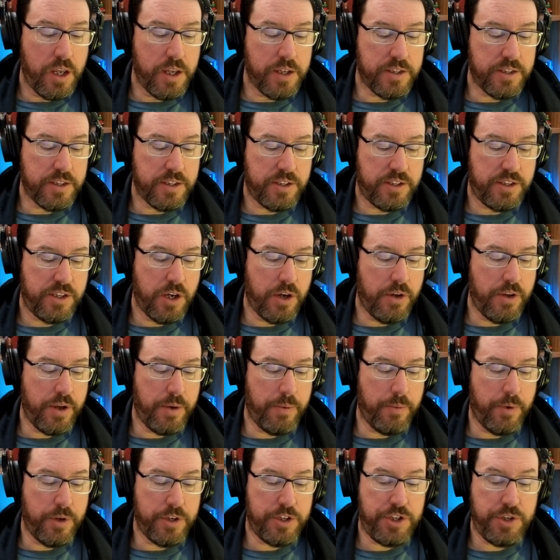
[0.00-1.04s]
So that
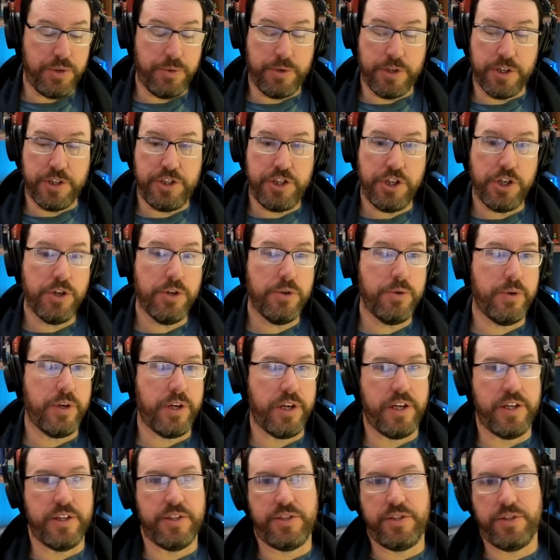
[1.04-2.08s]
what you could do
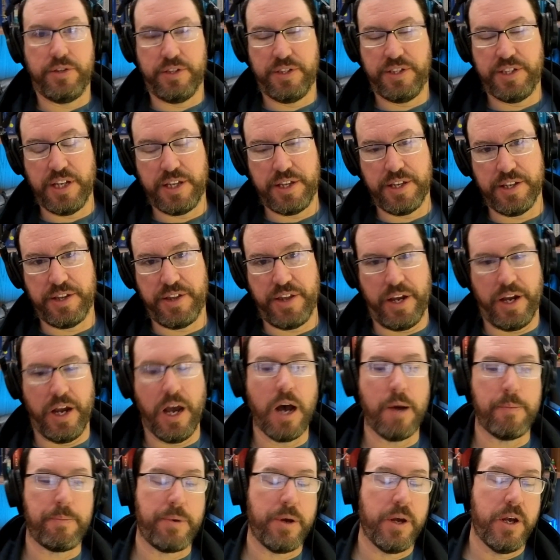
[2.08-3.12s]
is you can set the thing
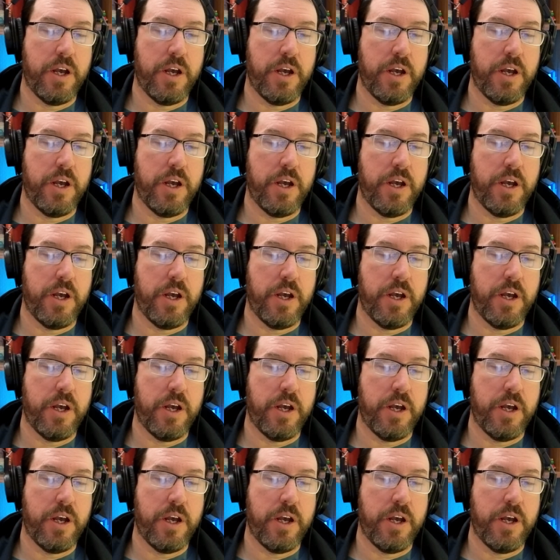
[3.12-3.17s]
up,